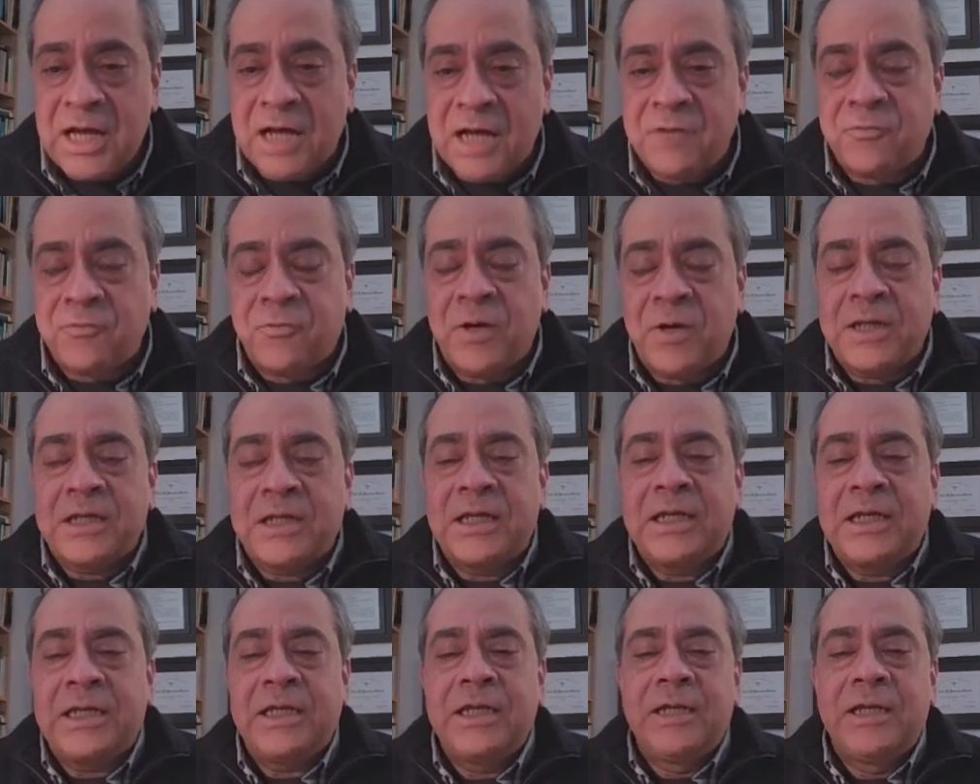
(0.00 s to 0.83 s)
And
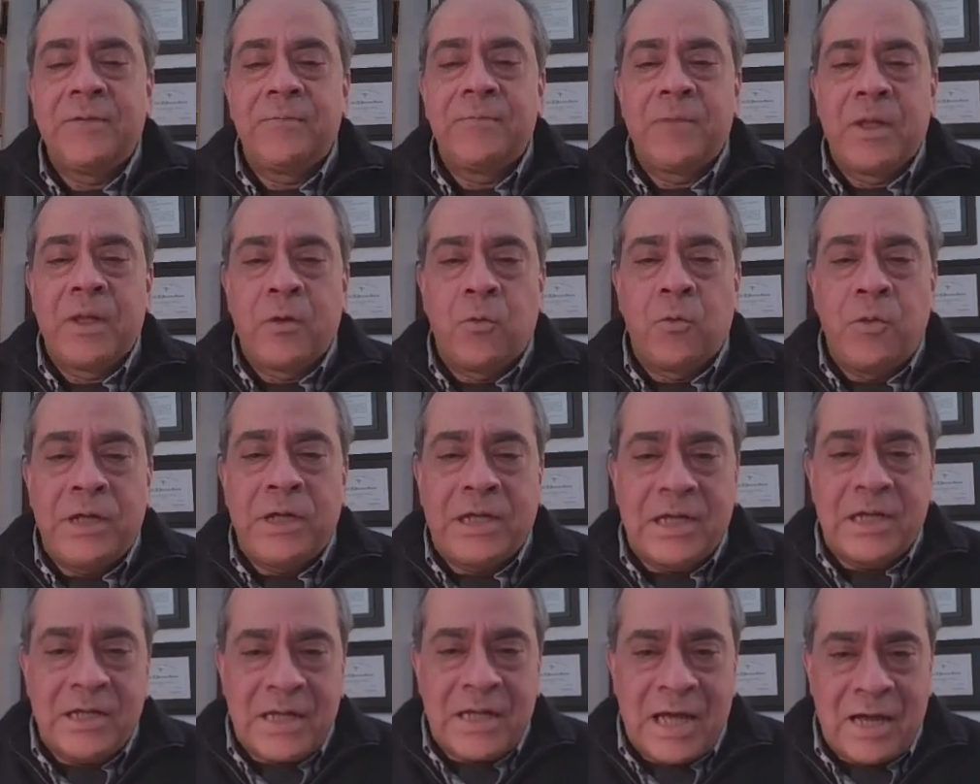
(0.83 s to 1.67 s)
finally,
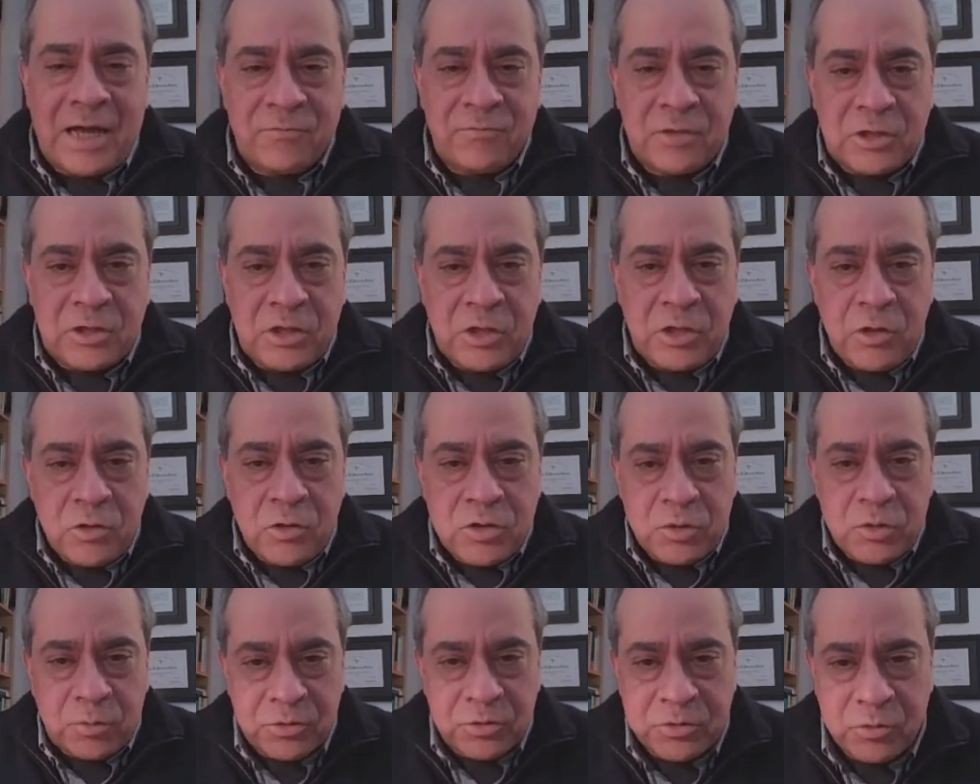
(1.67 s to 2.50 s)
we can have the
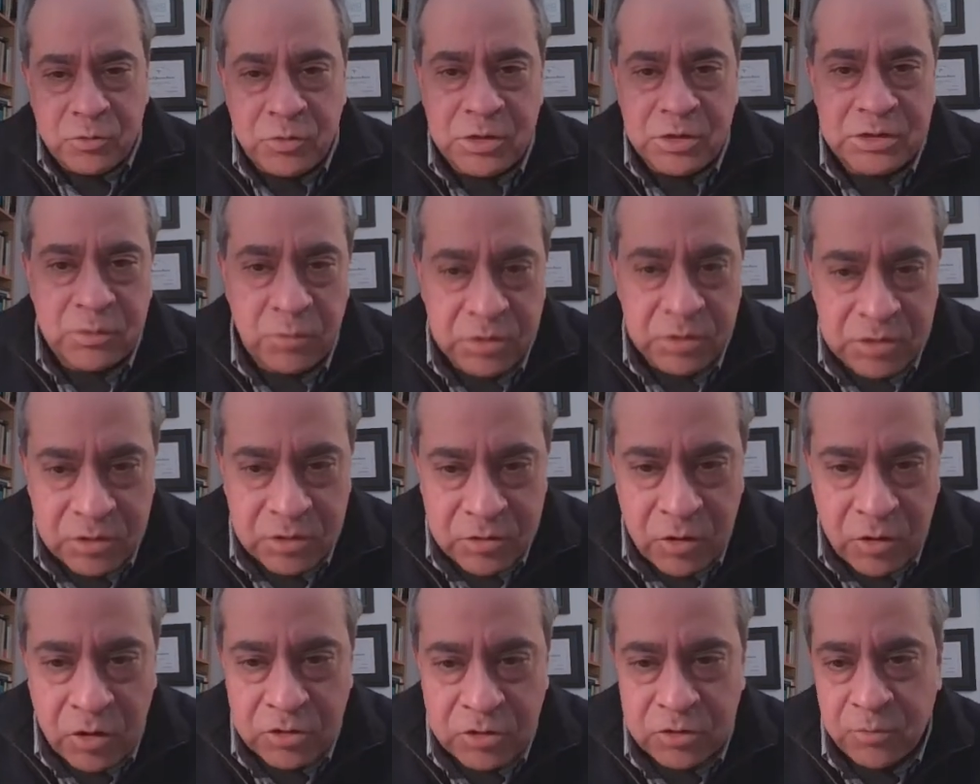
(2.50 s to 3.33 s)
huge opportunity with
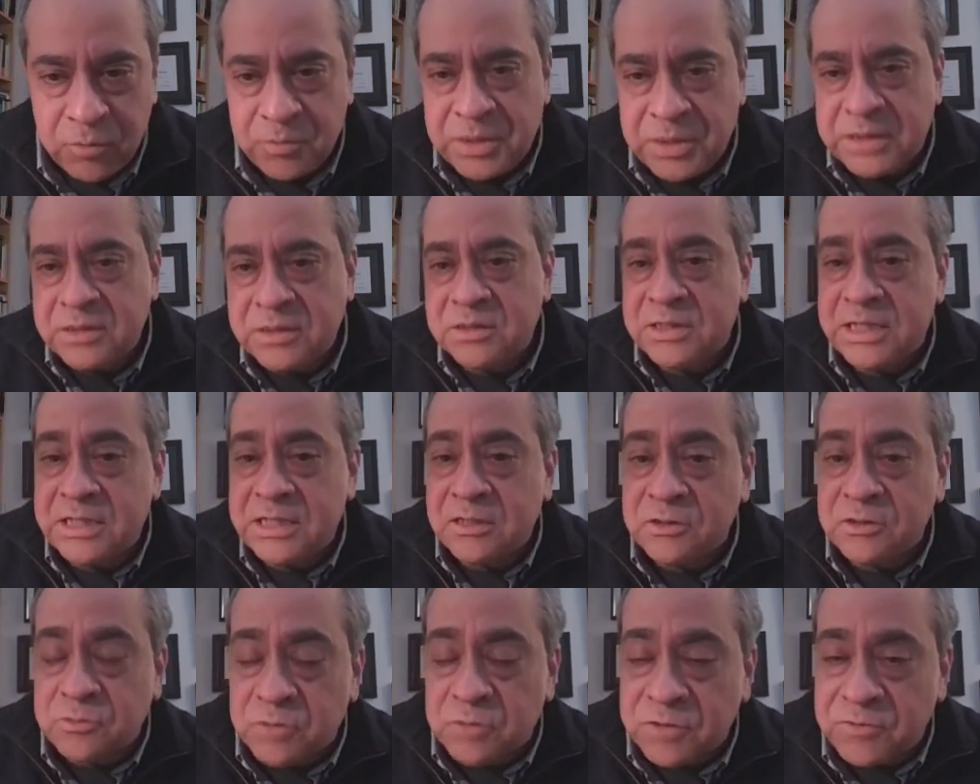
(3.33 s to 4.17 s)
technology being
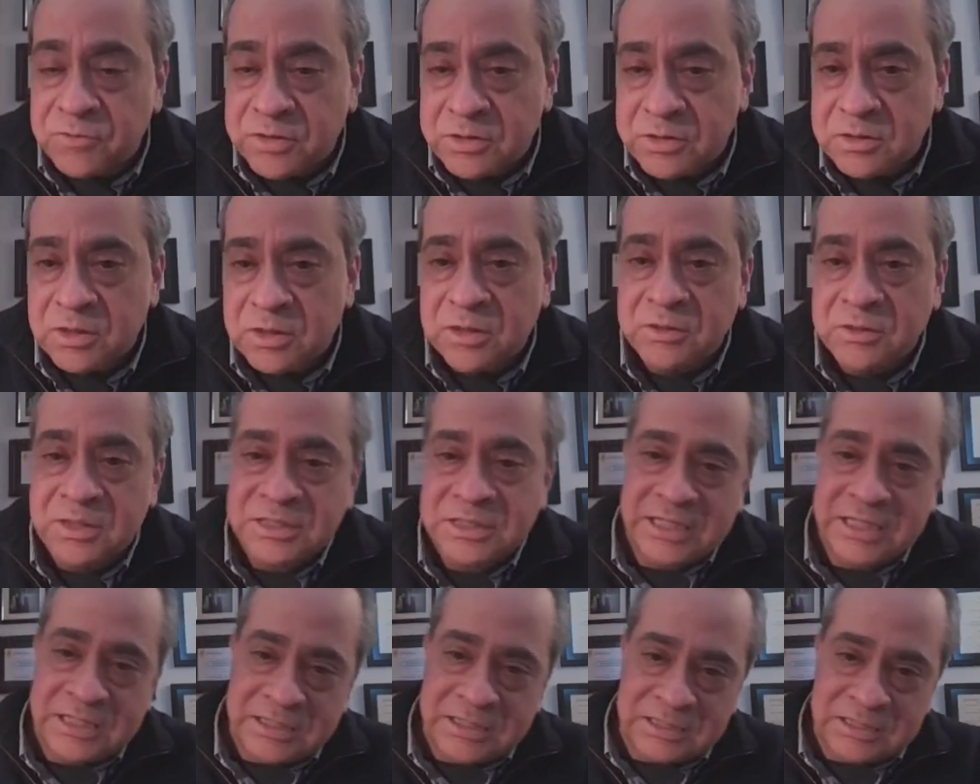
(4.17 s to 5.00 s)
data driven, in
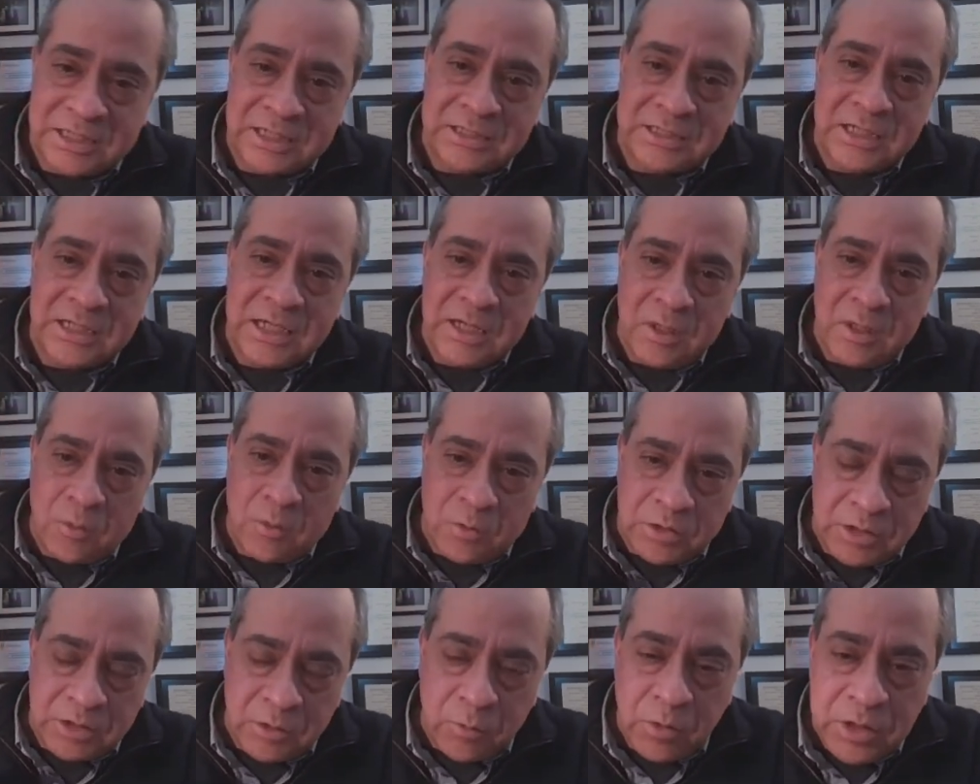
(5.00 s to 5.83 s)
the sense that
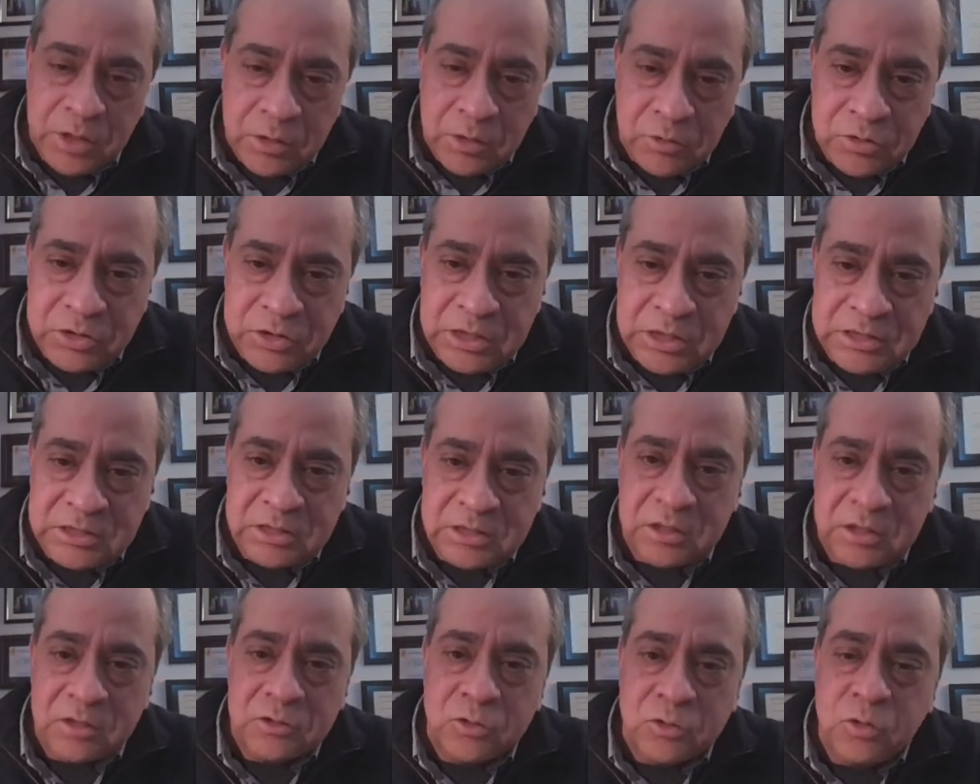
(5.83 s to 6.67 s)
we use
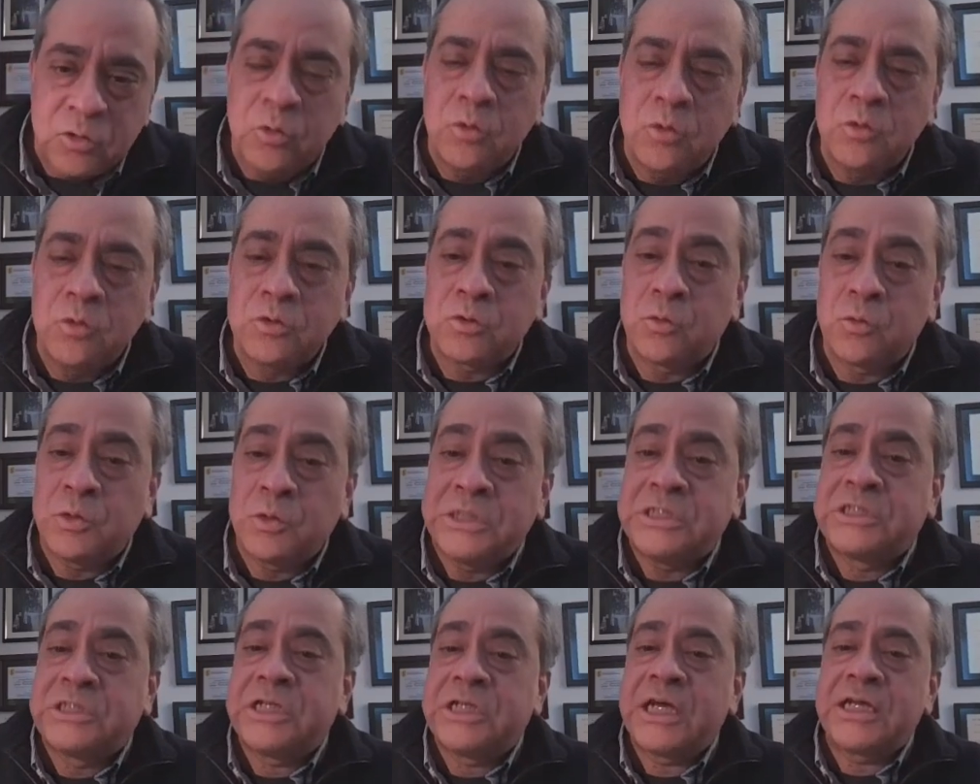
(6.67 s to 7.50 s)
digital tools,
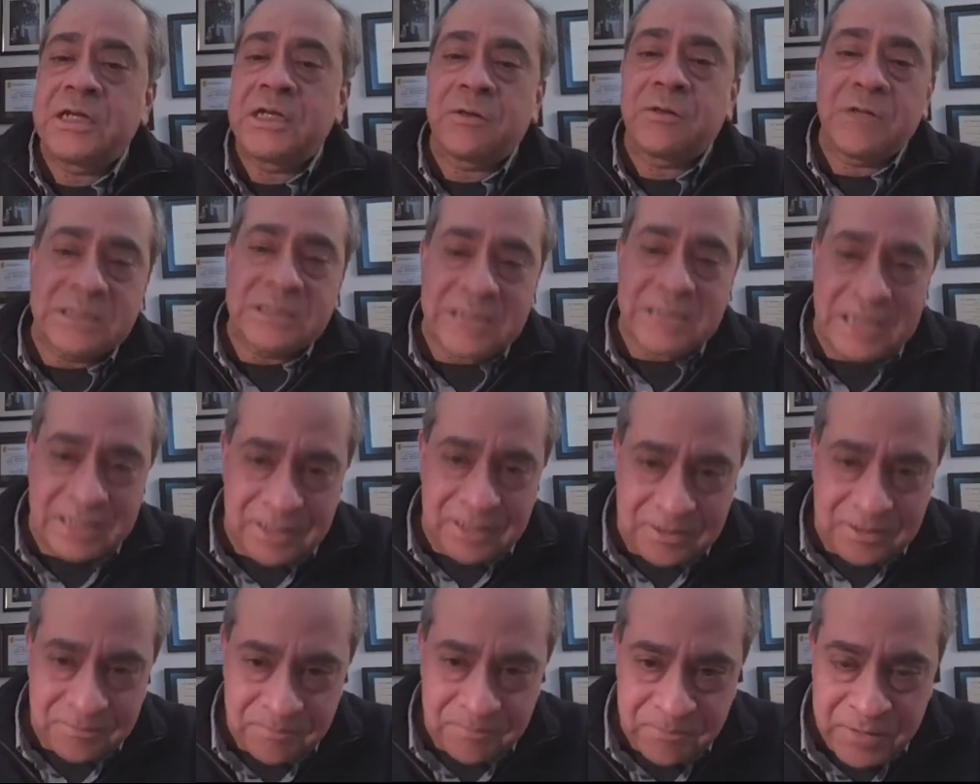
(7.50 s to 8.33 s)
we generate
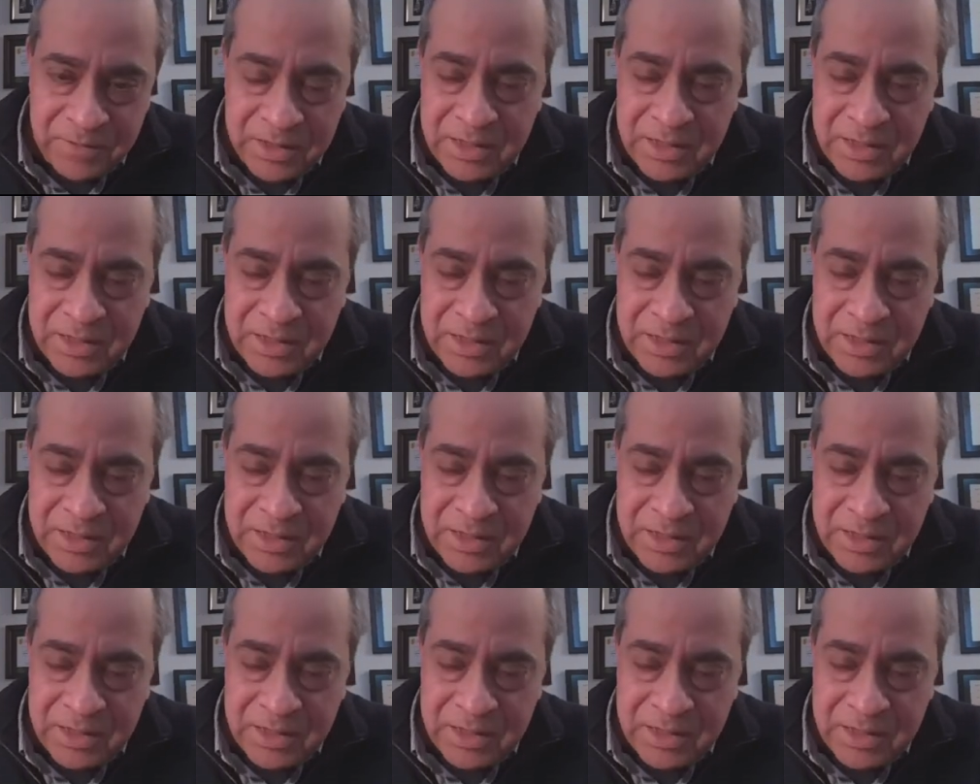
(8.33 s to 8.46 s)
data.